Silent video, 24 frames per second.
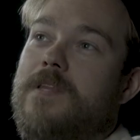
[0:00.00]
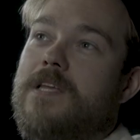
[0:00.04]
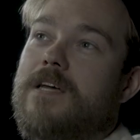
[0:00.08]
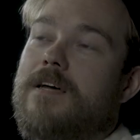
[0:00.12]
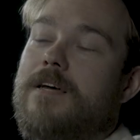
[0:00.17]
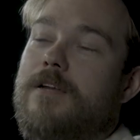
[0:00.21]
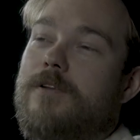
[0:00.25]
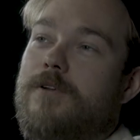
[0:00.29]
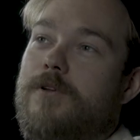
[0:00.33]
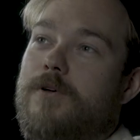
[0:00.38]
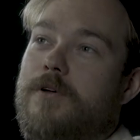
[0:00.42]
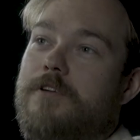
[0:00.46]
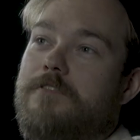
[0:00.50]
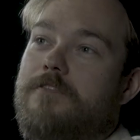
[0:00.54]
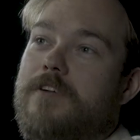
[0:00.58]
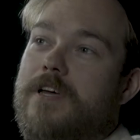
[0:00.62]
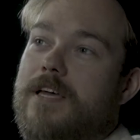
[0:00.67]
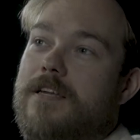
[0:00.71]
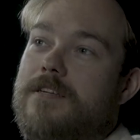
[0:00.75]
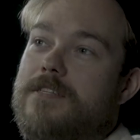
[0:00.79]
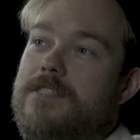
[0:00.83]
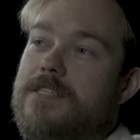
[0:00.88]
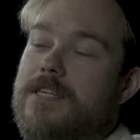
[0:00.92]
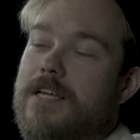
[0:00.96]
I don't know if I
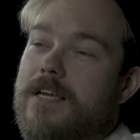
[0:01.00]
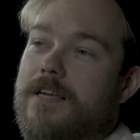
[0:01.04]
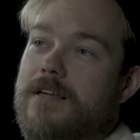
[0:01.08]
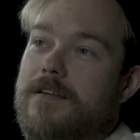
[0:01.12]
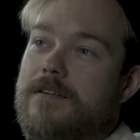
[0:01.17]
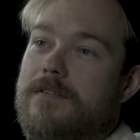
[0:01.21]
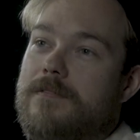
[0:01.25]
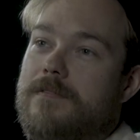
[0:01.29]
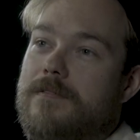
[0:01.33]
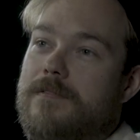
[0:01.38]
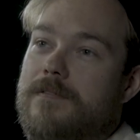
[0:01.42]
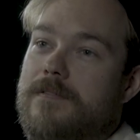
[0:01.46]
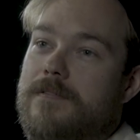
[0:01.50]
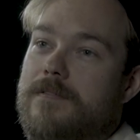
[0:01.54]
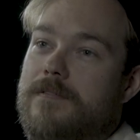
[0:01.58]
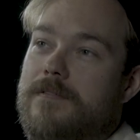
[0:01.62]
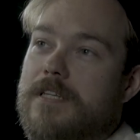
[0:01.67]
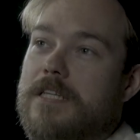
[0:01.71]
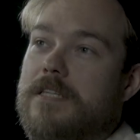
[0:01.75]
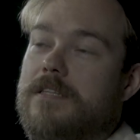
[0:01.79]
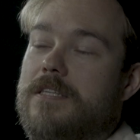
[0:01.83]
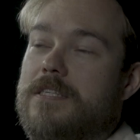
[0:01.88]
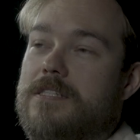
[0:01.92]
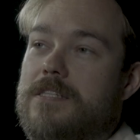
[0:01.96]
can say
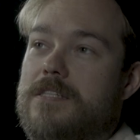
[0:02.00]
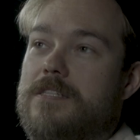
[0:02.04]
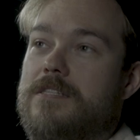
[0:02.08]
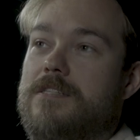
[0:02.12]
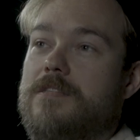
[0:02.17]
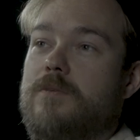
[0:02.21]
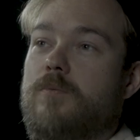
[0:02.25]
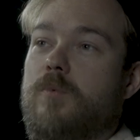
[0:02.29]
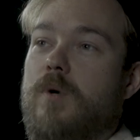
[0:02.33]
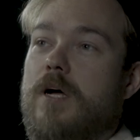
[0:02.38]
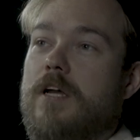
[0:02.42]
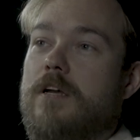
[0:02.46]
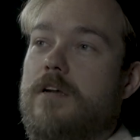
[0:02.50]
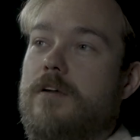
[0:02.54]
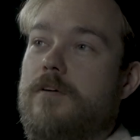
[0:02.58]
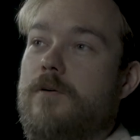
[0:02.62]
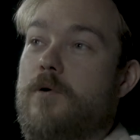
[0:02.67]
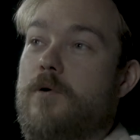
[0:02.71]
that this is the one